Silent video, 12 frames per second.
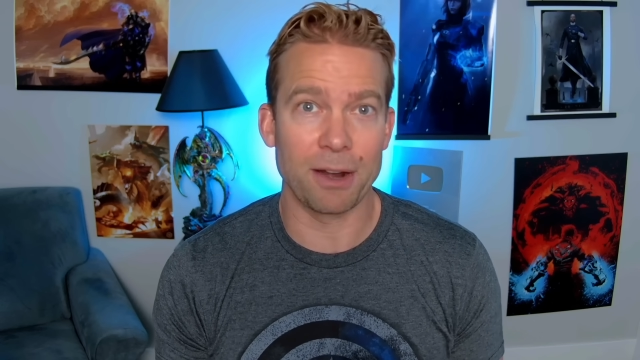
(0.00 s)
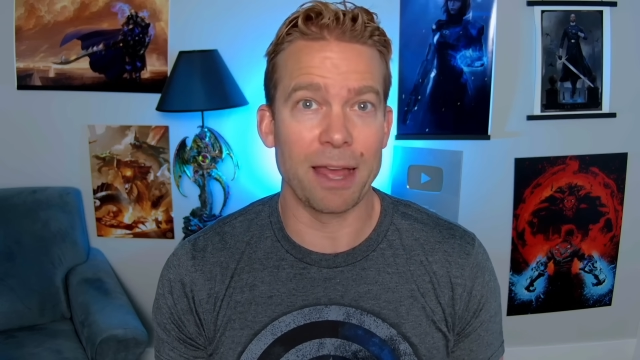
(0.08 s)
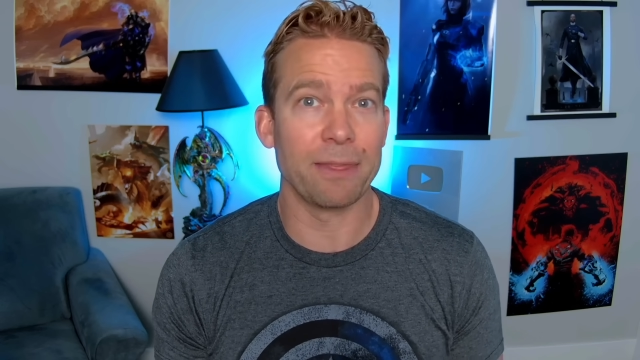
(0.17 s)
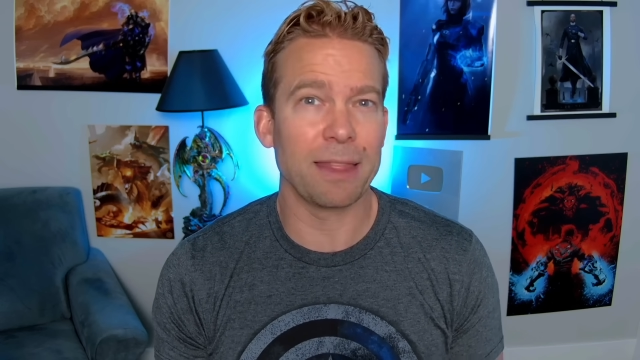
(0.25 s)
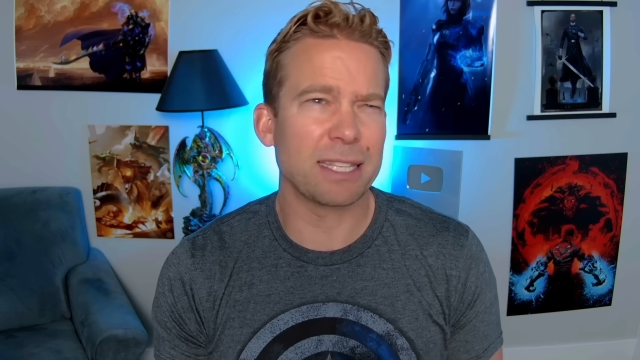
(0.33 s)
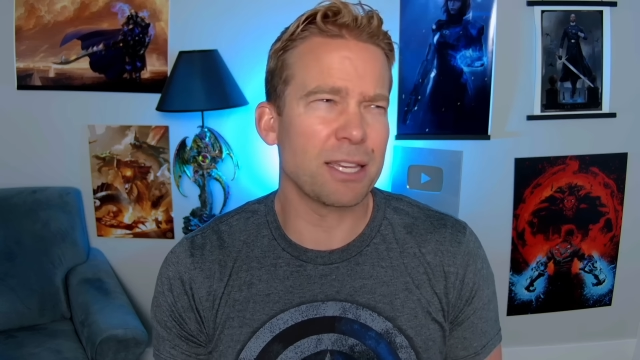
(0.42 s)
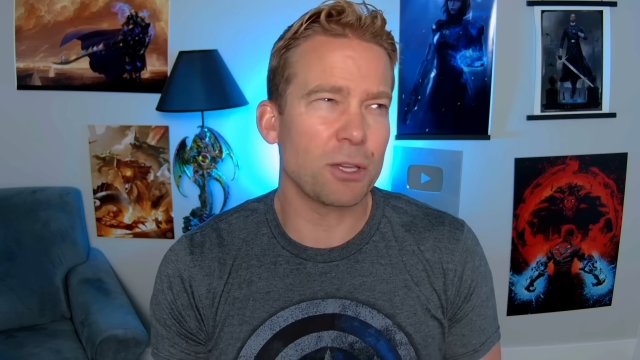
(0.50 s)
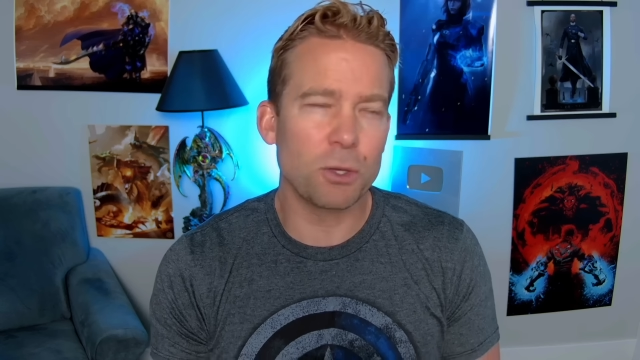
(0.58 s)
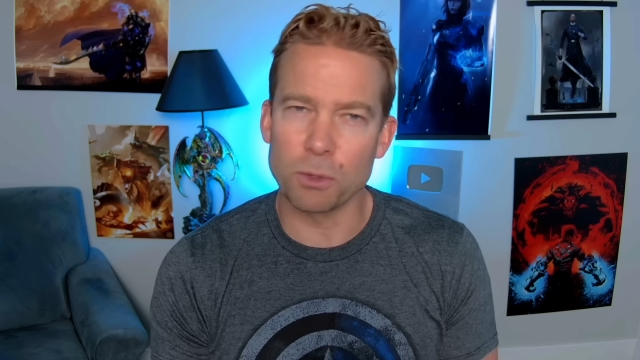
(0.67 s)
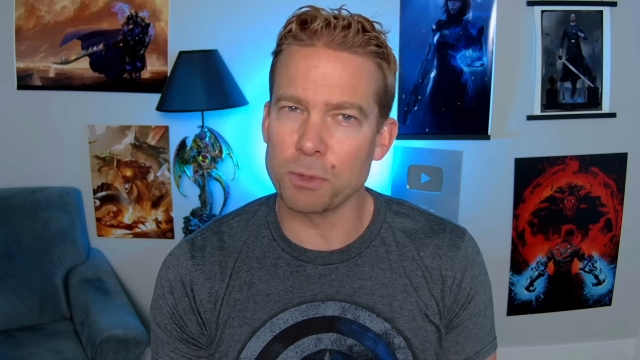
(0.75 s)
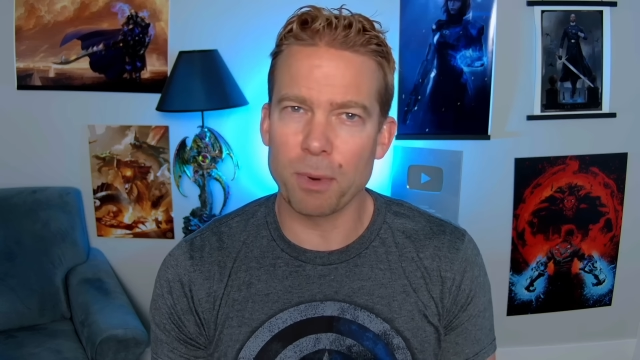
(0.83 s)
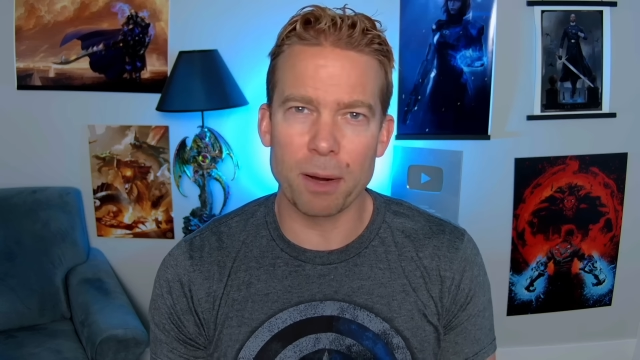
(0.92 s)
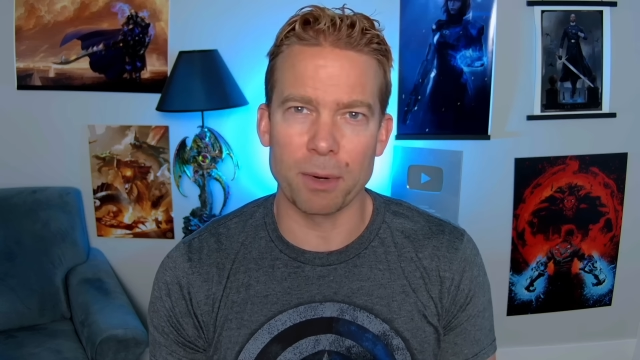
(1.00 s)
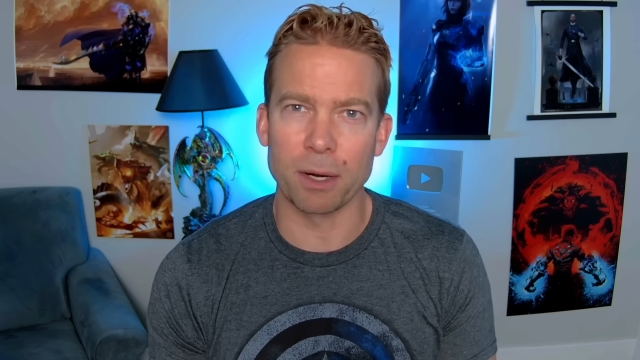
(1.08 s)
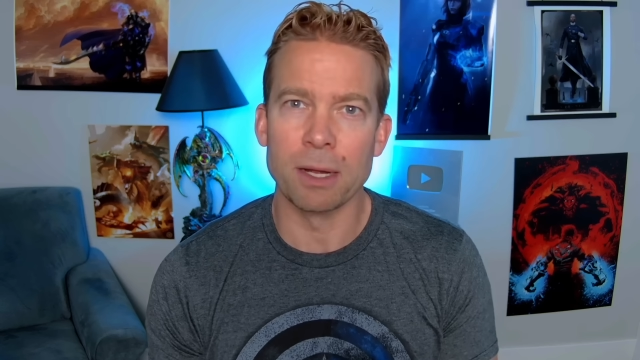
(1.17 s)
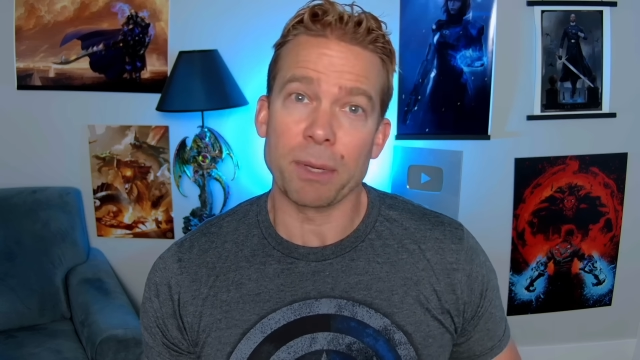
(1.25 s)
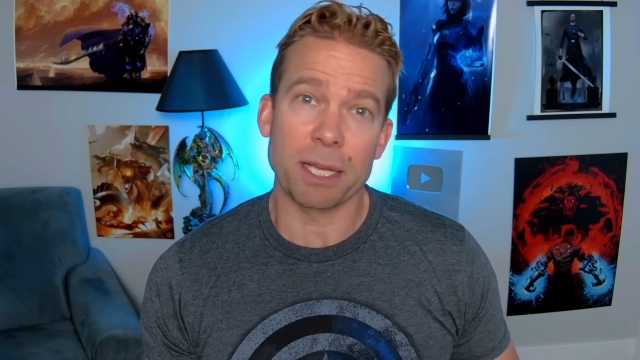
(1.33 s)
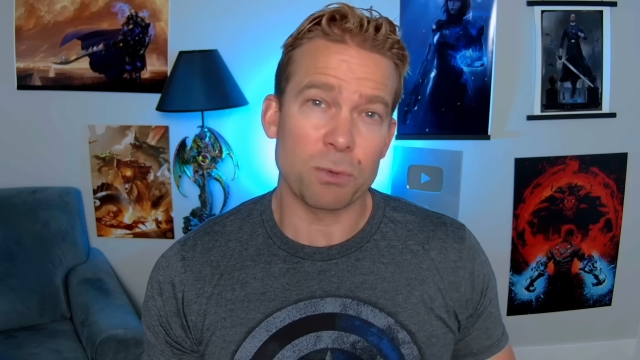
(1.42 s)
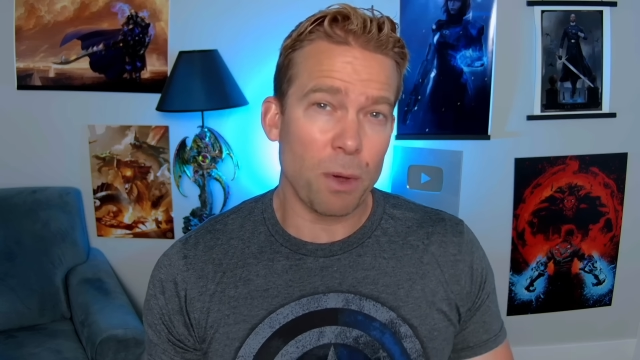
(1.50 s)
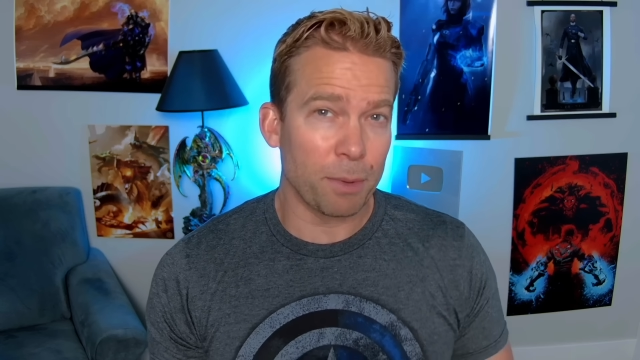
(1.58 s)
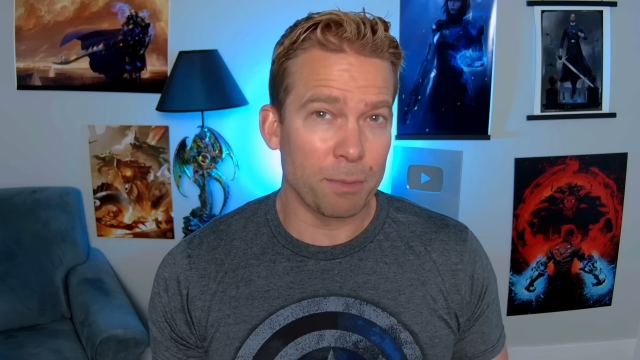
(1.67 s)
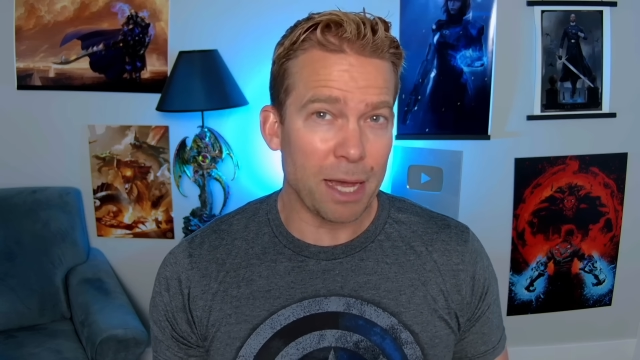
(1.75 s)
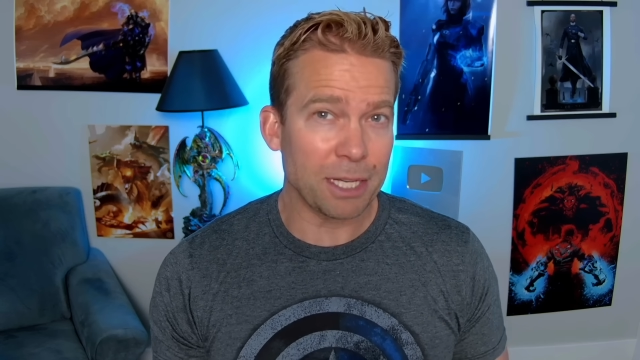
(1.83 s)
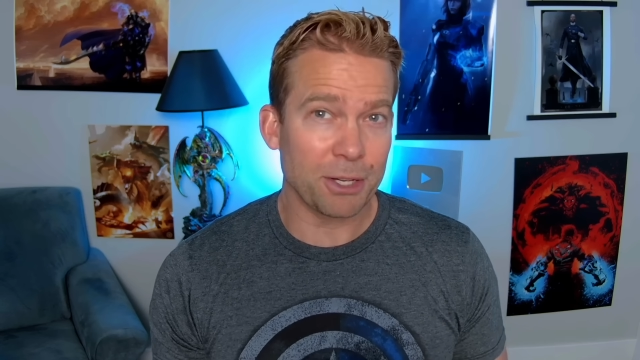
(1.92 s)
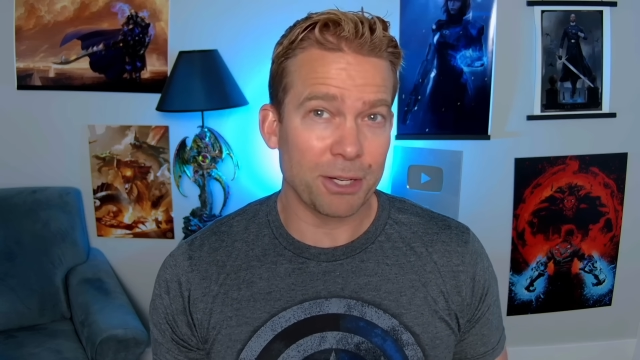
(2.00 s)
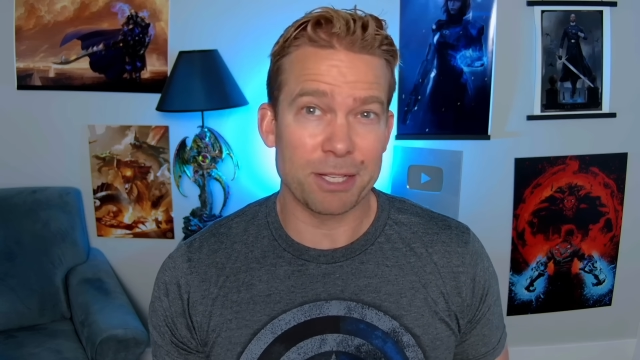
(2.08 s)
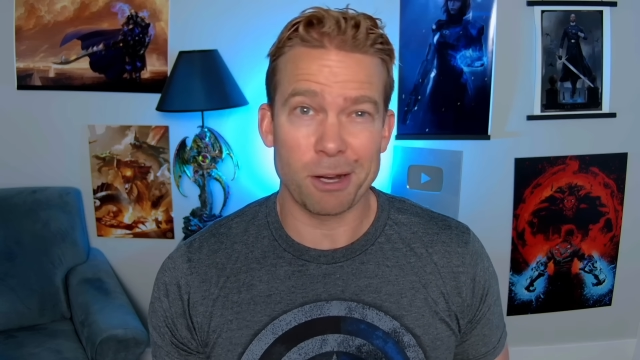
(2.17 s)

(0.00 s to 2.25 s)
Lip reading: and that's a huge bummer, because weapon masteries